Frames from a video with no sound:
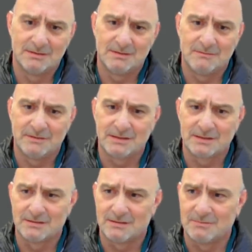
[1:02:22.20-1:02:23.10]
In
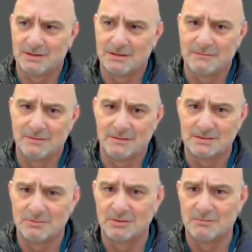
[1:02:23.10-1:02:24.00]
fact, I believe in
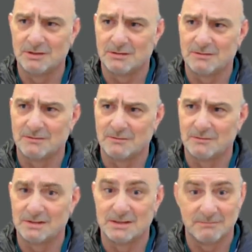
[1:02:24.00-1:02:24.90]
this book we wrote
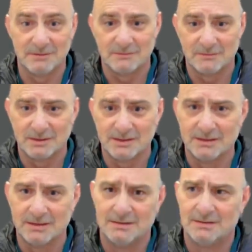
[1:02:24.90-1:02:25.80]
for
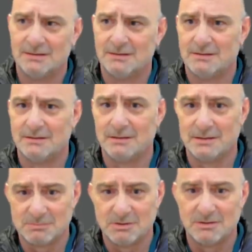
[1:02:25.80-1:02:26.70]
SVF4E, in
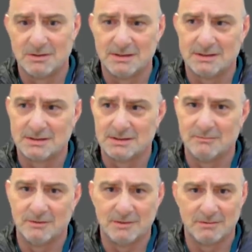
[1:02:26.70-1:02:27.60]
his book, he
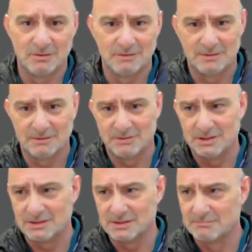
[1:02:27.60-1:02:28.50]
actually, when they blew that
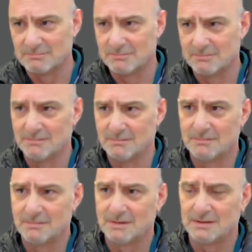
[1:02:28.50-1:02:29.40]
bridge,
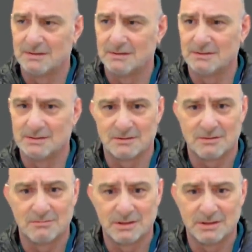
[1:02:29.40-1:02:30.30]

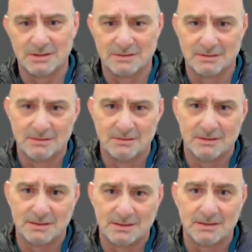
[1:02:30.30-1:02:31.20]
Gerald Bridge,
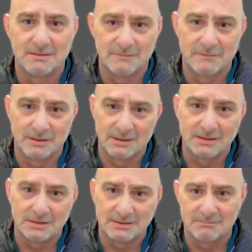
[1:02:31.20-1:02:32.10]
he said the
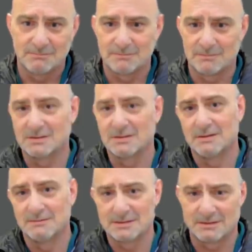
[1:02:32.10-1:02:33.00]
frigates, the
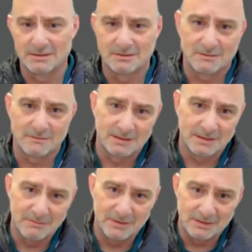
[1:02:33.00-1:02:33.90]
Strikecroft
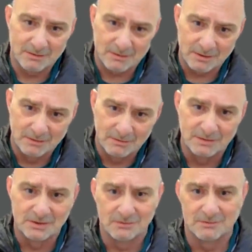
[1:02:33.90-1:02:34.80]
came in right to
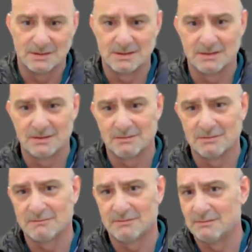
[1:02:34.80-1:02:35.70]
the shore. He said it
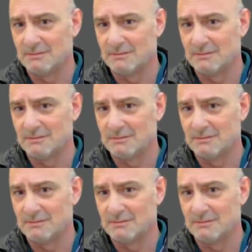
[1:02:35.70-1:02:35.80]
was one